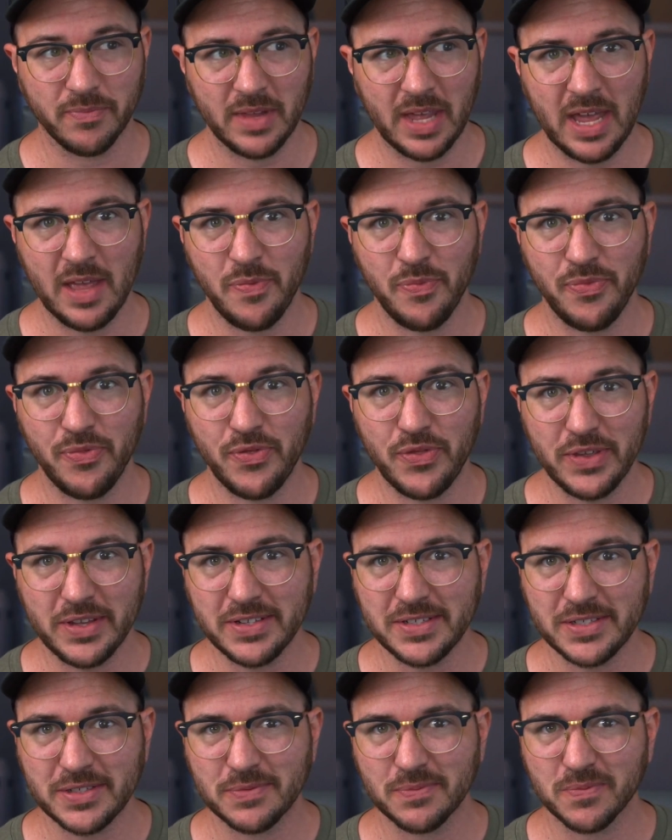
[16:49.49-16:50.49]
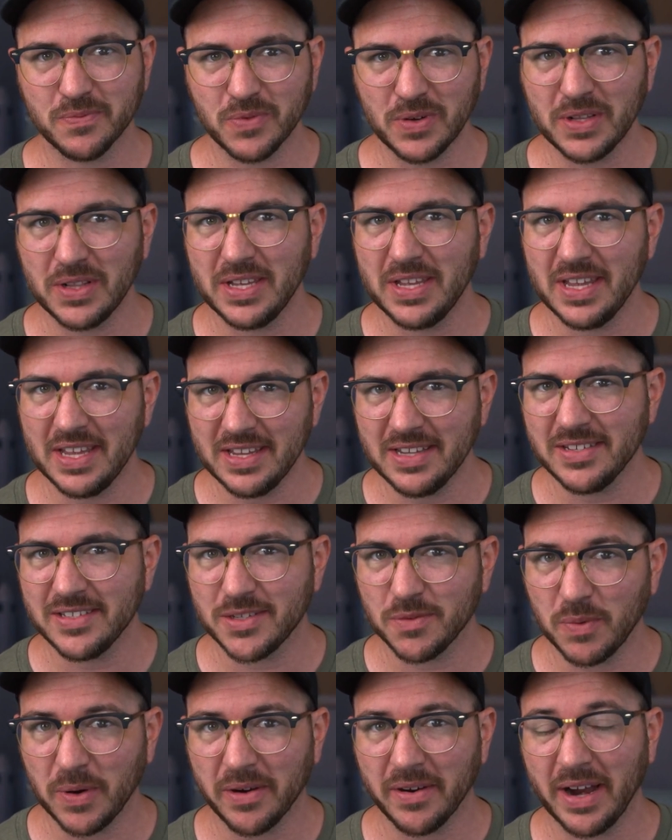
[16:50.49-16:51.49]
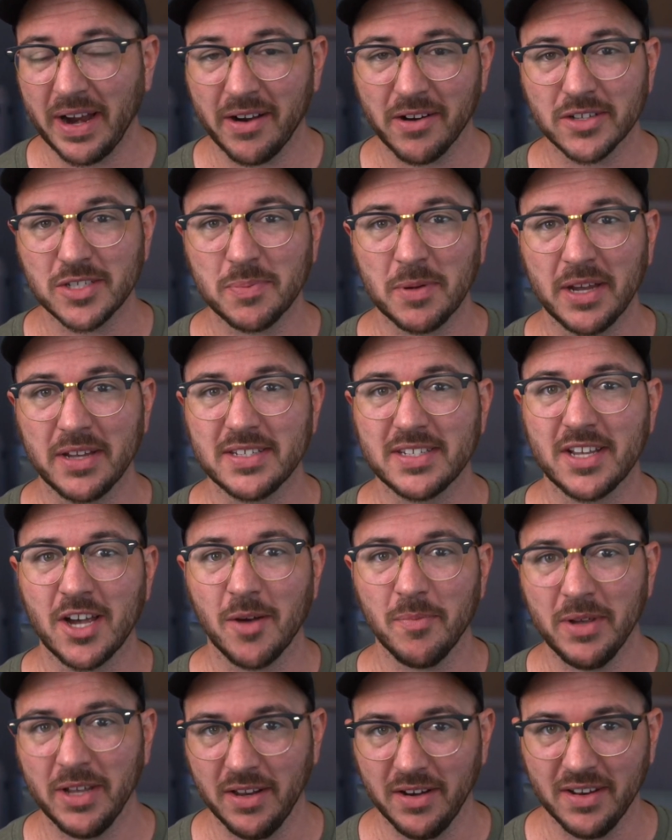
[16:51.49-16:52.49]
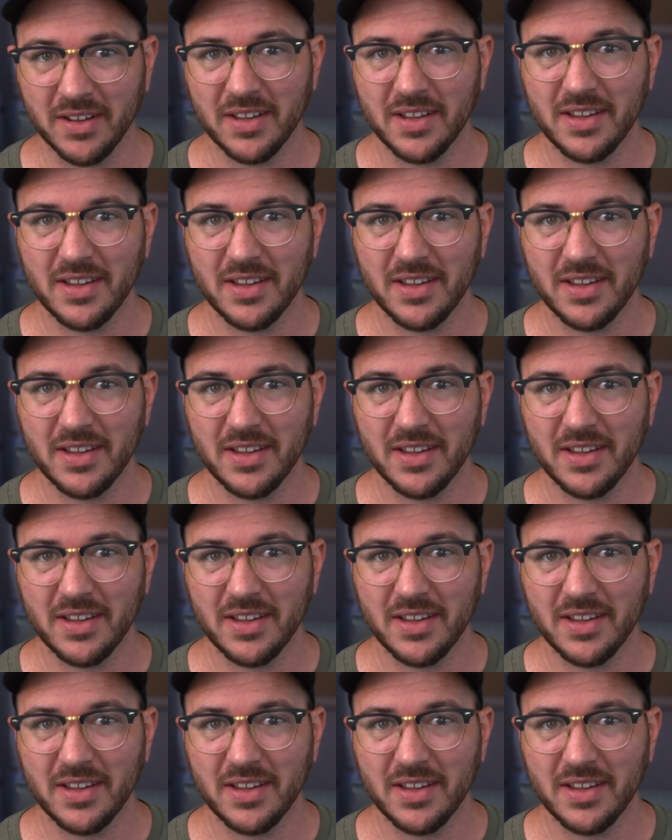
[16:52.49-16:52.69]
And this really is where aerospikes come in.